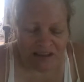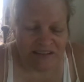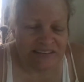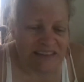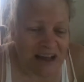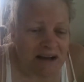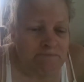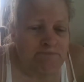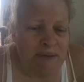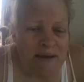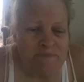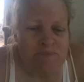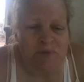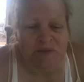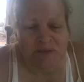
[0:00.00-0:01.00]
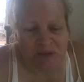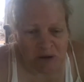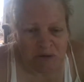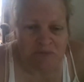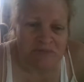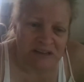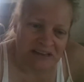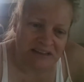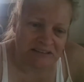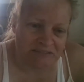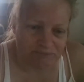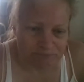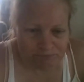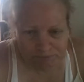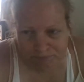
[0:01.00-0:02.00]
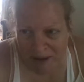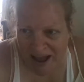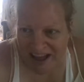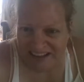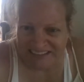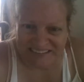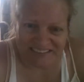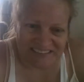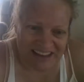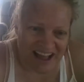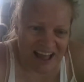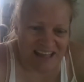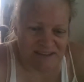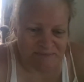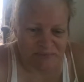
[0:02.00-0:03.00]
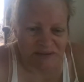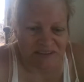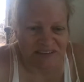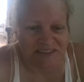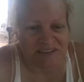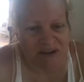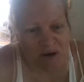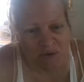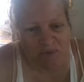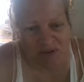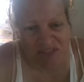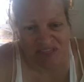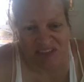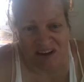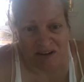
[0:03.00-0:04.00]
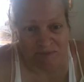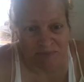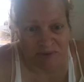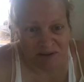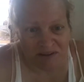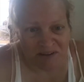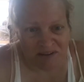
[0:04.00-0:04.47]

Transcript: Some people do need pets and animals go with them.